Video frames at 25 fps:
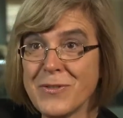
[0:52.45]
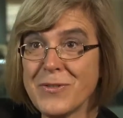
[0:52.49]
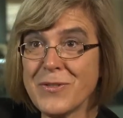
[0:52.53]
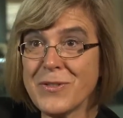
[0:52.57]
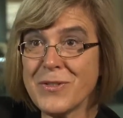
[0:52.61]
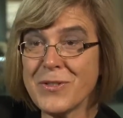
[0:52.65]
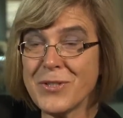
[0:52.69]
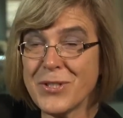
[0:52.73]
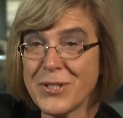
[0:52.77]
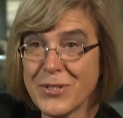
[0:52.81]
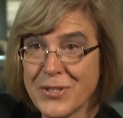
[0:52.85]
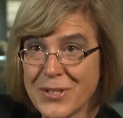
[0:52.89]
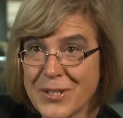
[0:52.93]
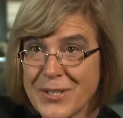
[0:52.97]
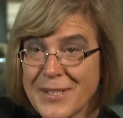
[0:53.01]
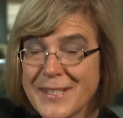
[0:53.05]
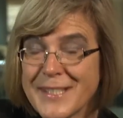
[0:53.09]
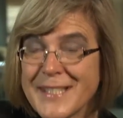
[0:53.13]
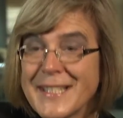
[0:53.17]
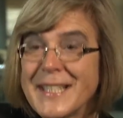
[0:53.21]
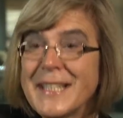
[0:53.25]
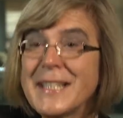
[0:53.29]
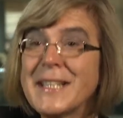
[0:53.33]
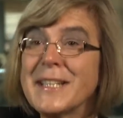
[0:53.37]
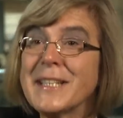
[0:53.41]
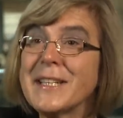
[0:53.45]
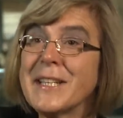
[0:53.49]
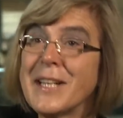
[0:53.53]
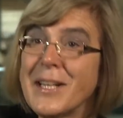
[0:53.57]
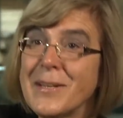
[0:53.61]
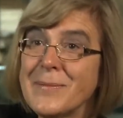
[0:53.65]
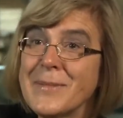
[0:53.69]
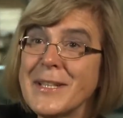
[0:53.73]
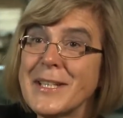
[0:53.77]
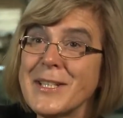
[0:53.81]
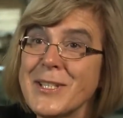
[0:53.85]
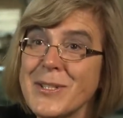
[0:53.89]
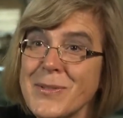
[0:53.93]
students
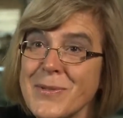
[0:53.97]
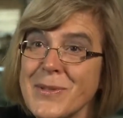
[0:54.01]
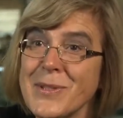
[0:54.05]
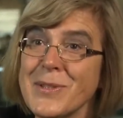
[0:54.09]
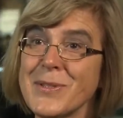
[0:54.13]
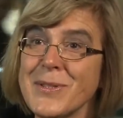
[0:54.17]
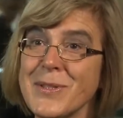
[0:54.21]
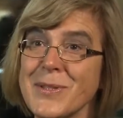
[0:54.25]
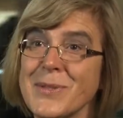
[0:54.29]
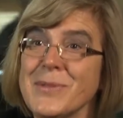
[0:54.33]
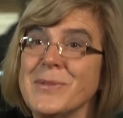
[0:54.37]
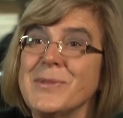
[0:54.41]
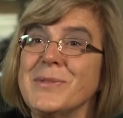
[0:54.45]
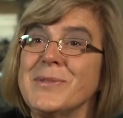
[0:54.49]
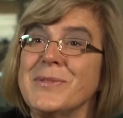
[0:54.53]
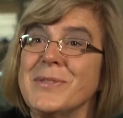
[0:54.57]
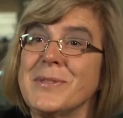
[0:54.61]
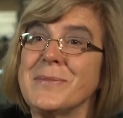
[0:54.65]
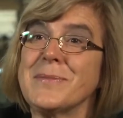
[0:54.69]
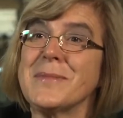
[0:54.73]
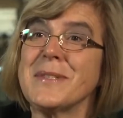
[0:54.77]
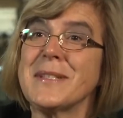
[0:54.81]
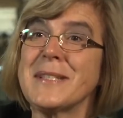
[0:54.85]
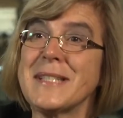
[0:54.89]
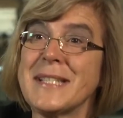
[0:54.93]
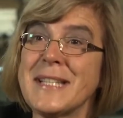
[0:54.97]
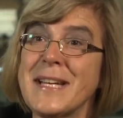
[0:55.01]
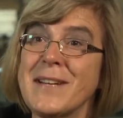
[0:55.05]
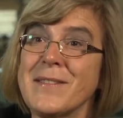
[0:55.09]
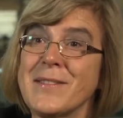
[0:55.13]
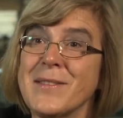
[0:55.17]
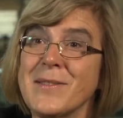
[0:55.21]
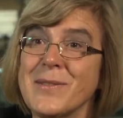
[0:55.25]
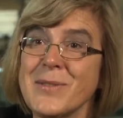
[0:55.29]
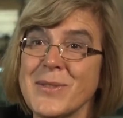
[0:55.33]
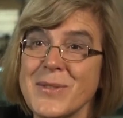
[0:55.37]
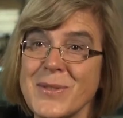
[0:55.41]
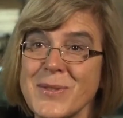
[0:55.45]
coming to our school from the
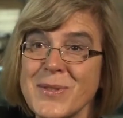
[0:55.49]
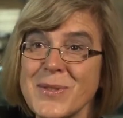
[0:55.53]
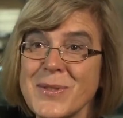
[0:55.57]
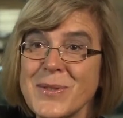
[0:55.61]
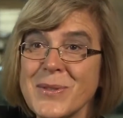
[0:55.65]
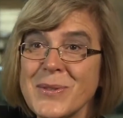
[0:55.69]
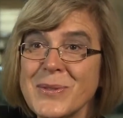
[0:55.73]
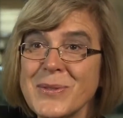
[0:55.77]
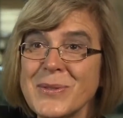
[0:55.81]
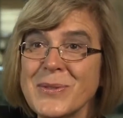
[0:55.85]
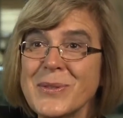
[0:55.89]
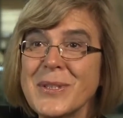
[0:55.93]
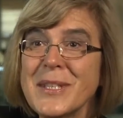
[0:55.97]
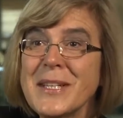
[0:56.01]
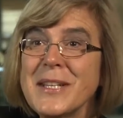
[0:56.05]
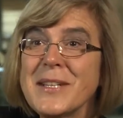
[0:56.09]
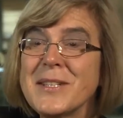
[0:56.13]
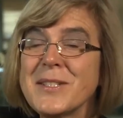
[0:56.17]
Zaragoza school.